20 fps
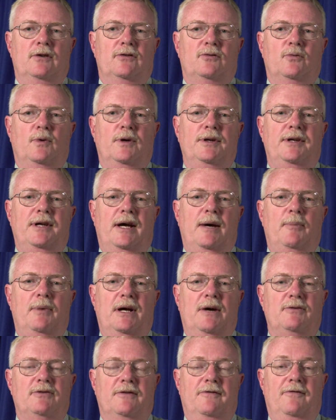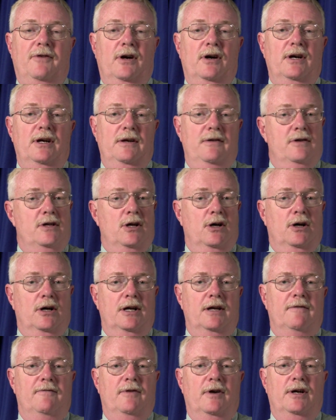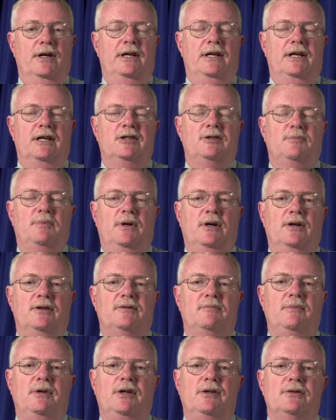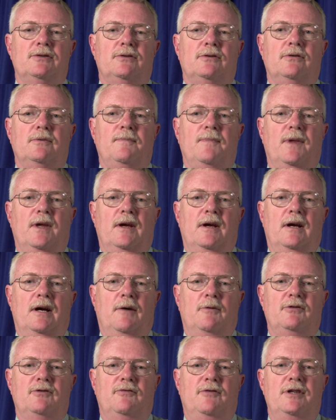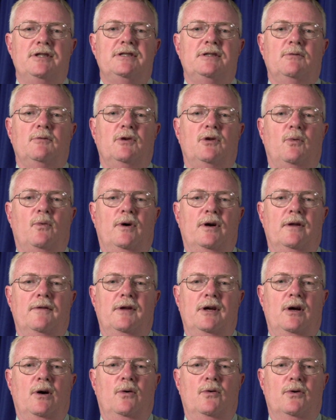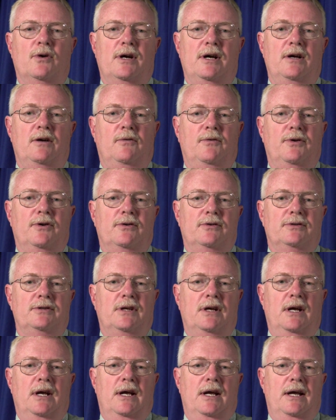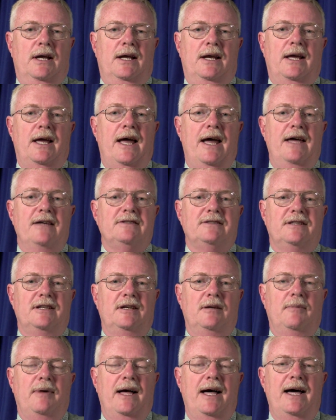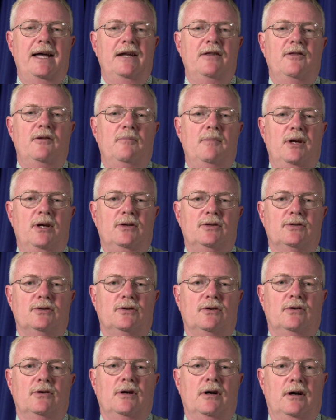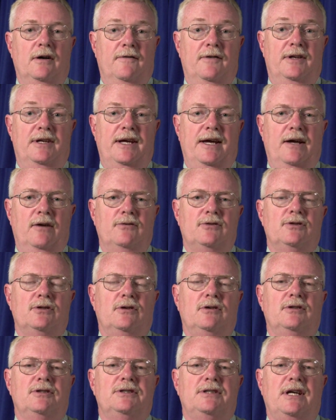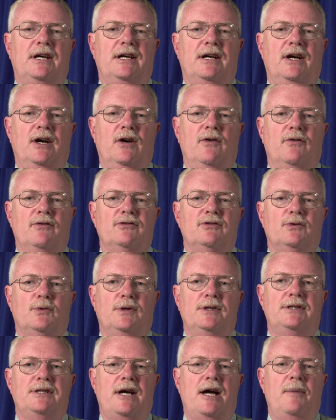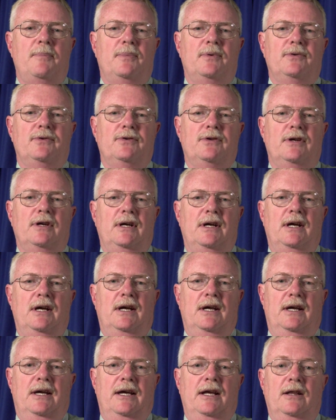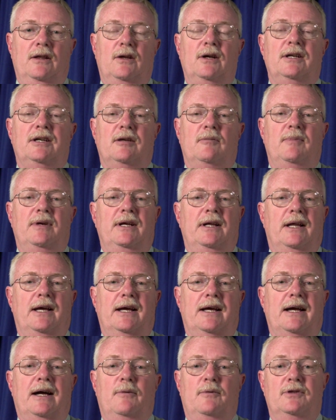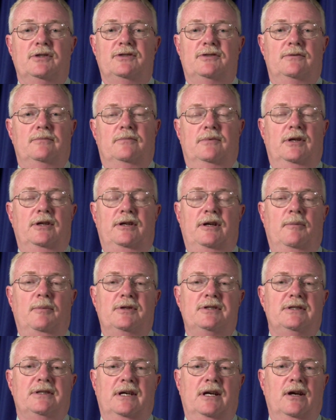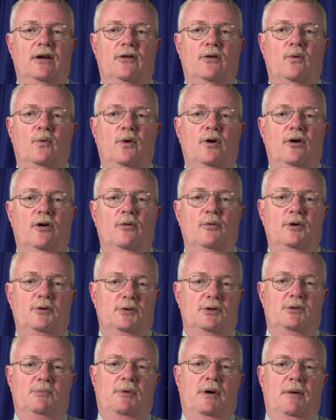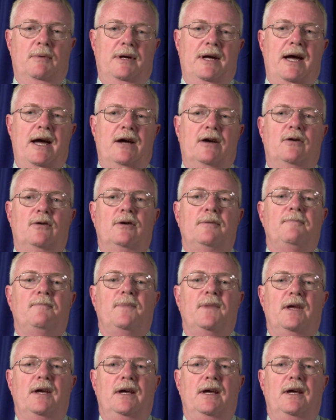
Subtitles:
So one time when I was a very young and very inexperienced minister, I was visiting with one of the older elders, and I asked him, how did the minister of the town church take care of those three chapels? He looked at me like I was the dumbest thing in the world, which was probably accurate,